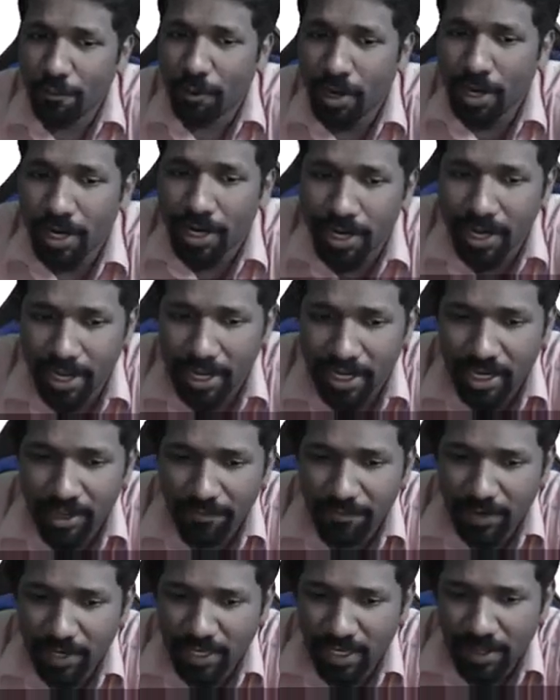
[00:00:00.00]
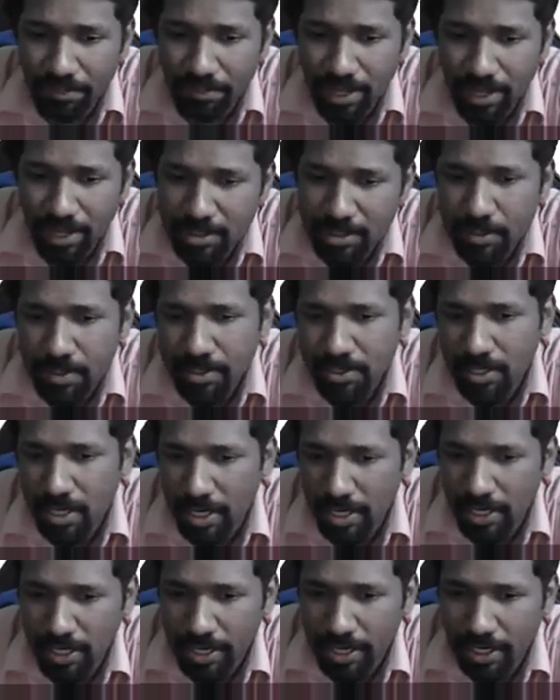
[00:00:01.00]
and 95, the base was
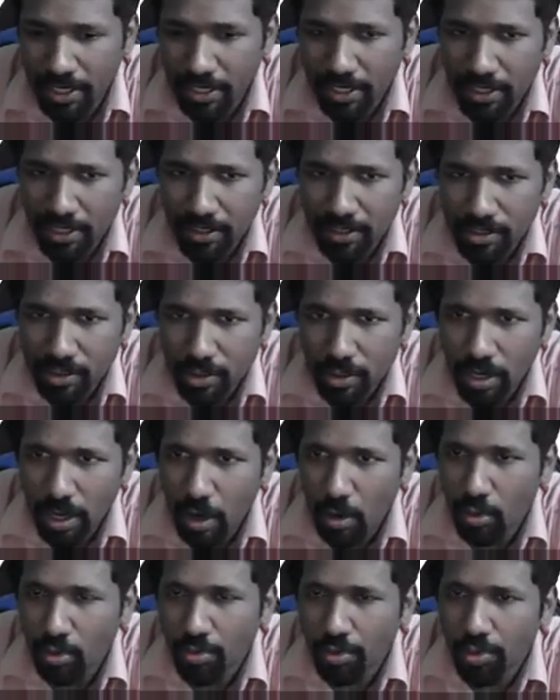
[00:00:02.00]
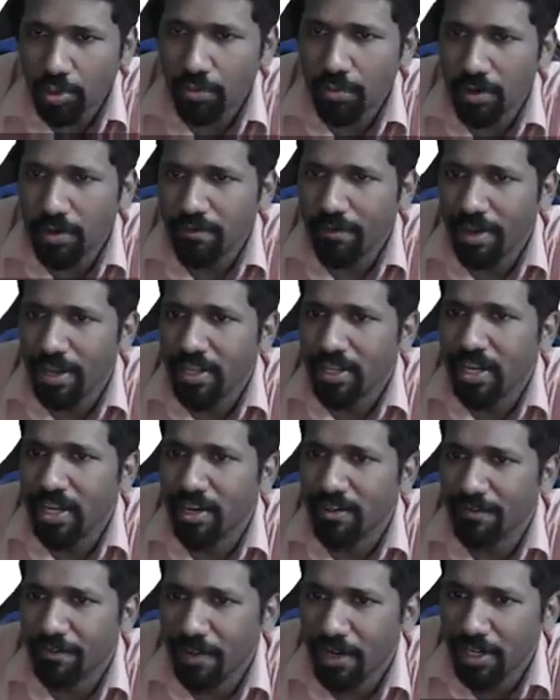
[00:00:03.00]
100. So how you will find the
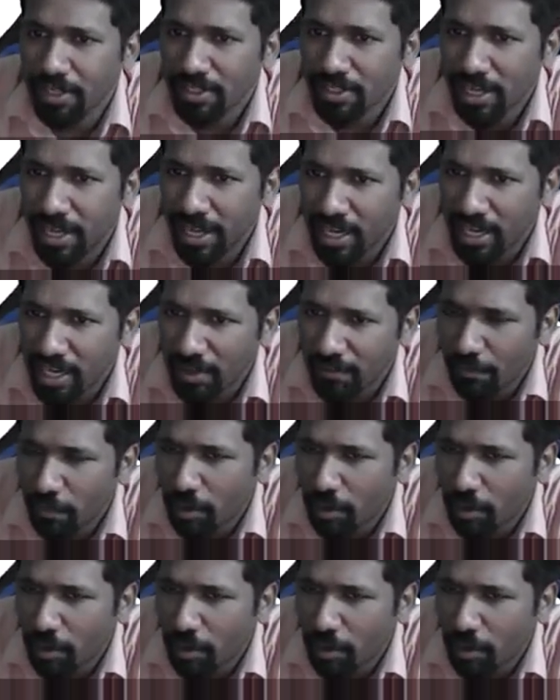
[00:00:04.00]
difference? 94